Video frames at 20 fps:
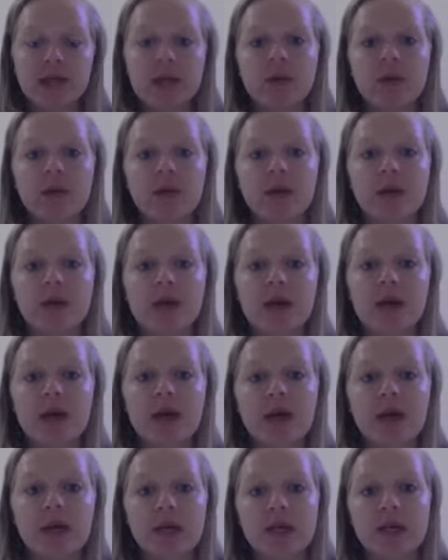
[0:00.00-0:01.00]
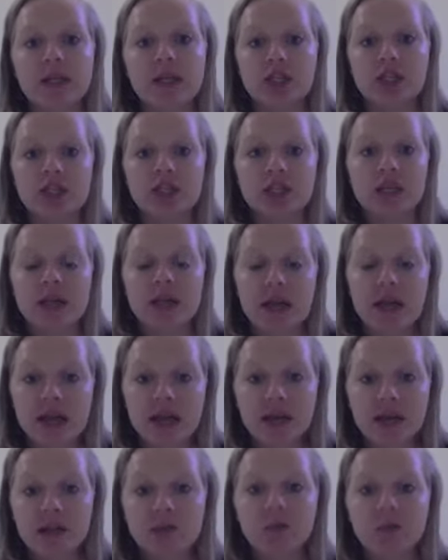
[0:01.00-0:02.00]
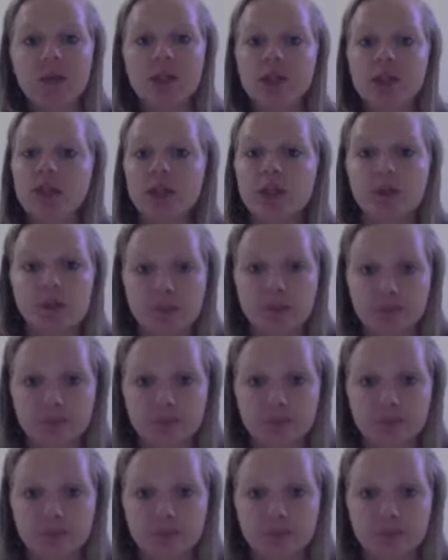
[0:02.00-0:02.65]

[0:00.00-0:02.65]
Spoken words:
and with he, she, it, we do.